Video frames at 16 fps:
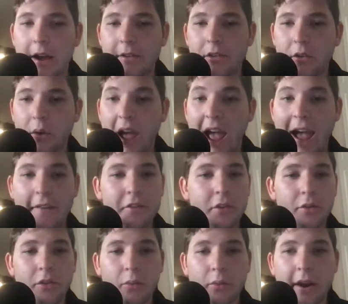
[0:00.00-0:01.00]
So
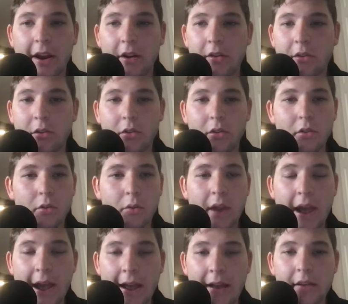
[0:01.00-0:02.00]
after the Raiders, you
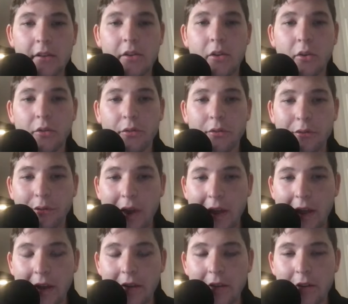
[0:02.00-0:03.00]
got your
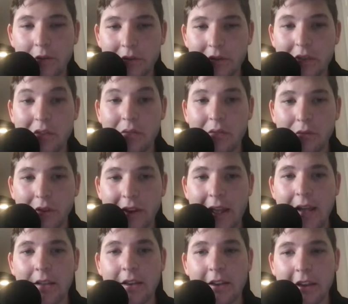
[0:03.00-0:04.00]
season
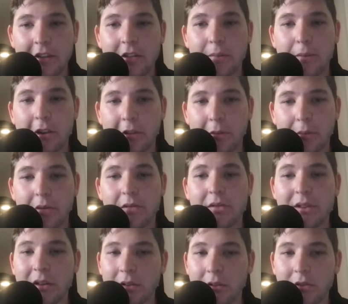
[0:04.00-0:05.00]
finale against the Pittsburgh
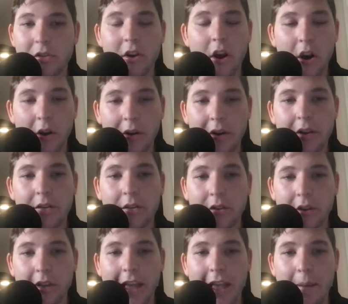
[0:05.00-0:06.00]
Steelers. You already
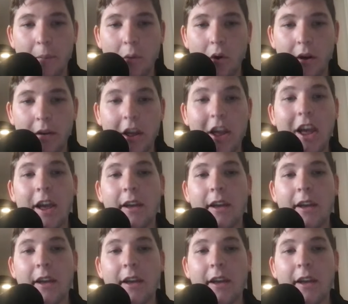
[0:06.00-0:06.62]
took game one.